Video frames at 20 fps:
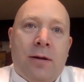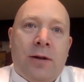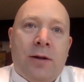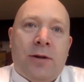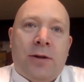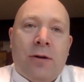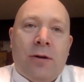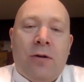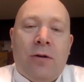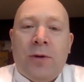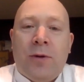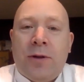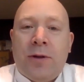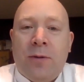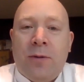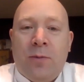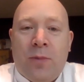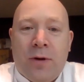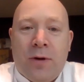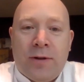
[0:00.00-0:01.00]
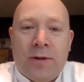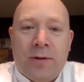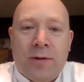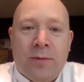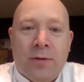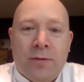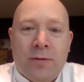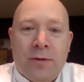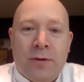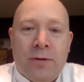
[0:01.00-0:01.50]
almost
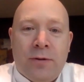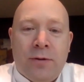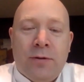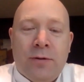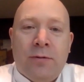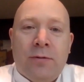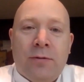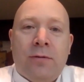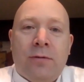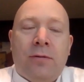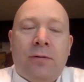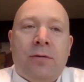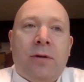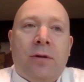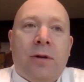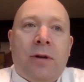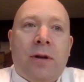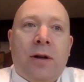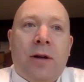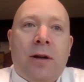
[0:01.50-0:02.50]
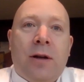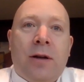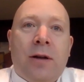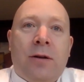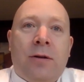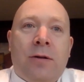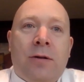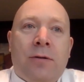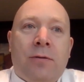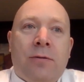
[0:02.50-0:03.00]
impossible to
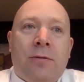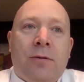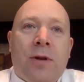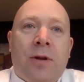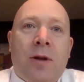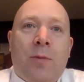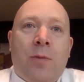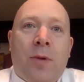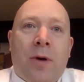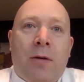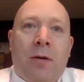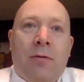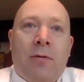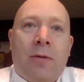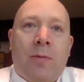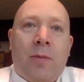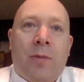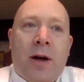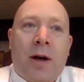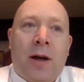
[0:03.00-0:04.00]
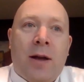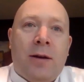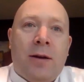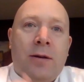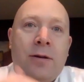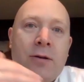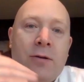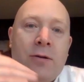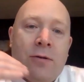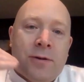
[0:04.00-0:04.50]
keep our
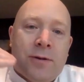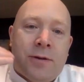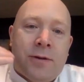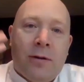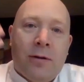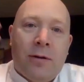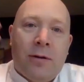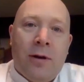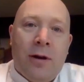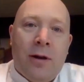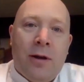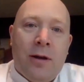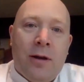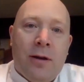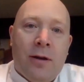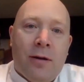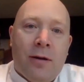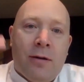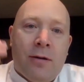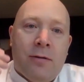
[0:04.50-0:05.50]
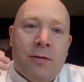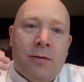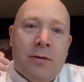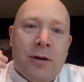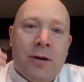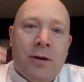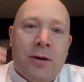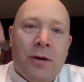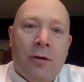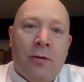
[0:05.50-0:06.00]
mind constantly
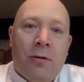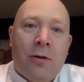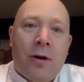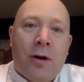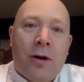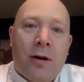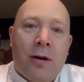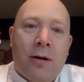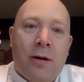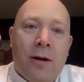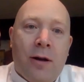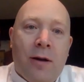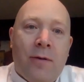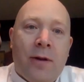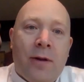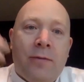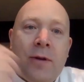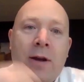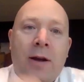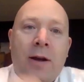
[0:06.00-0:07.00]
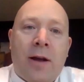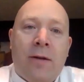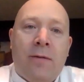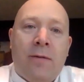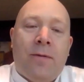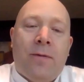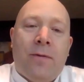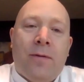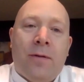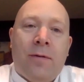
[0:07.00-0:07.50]
in yoga when we
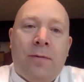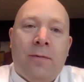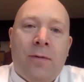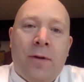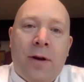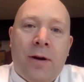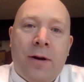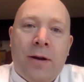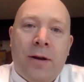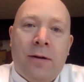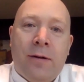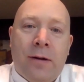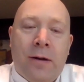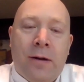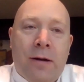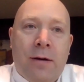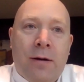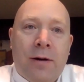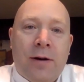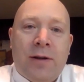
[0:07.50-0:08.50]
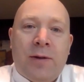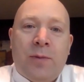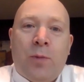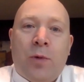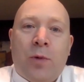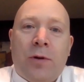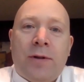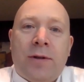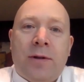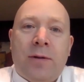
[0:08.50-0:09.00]
have a very
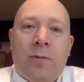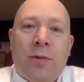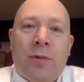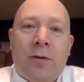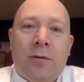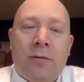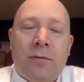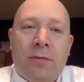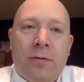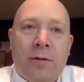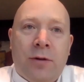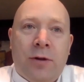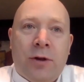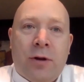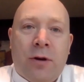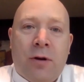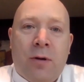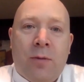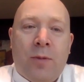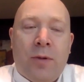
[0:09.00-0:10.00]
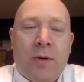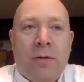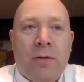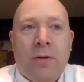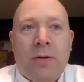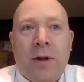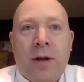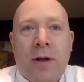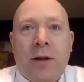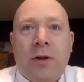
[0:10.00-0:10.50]
responsible job,
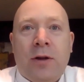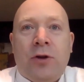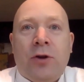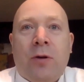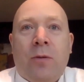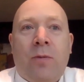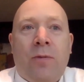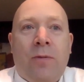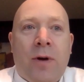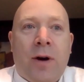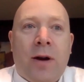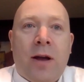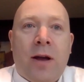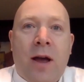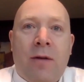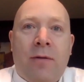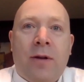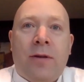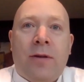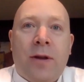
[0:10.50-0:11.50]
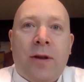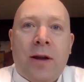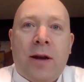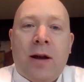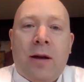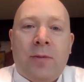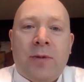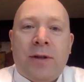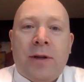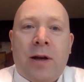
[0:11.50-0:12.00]
or job where everything
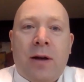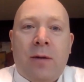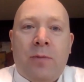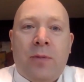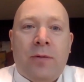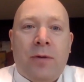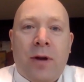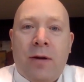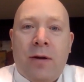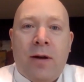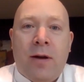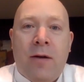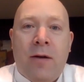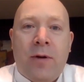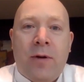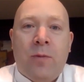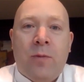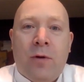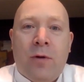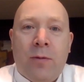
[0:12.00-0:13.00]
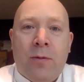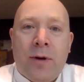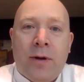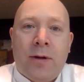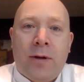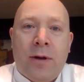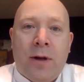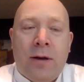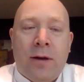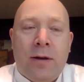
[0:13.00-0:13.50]
comes up every
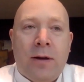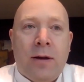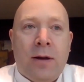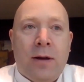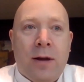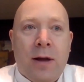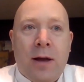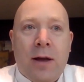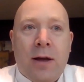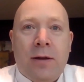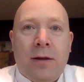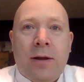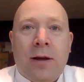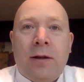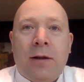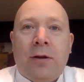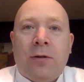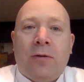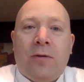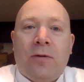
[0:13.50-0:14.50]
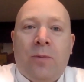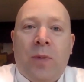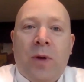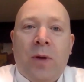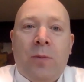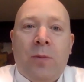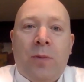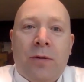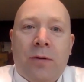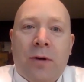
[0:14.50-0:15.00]
moment, and there are a lot of
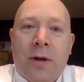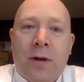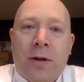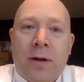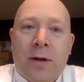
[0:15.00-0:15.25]
people under